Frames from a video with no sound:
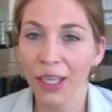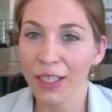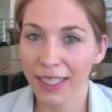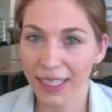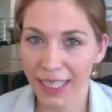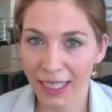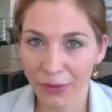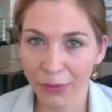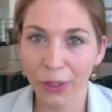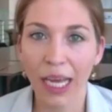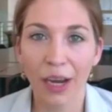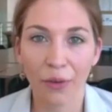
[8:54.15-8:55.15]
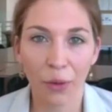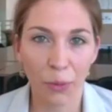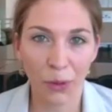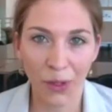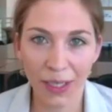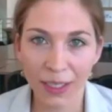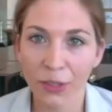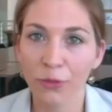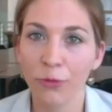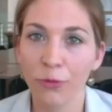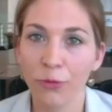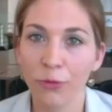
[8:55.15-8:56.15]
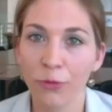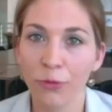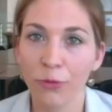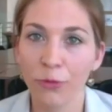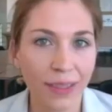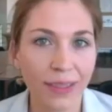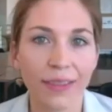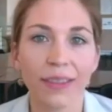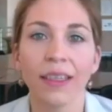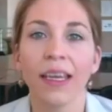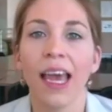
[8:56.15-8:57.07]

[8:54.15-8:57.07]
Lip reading: successful agripreneurs, role models,